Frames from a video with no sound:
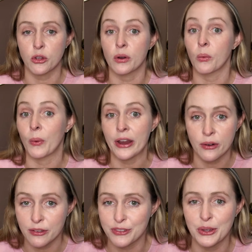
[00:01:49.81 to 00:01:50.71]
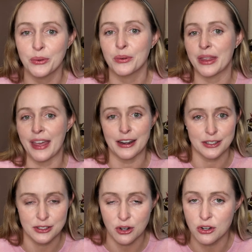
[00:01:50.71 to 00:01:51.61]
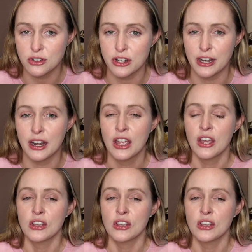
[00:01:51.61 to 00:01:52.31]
They're aware of you and that excursion.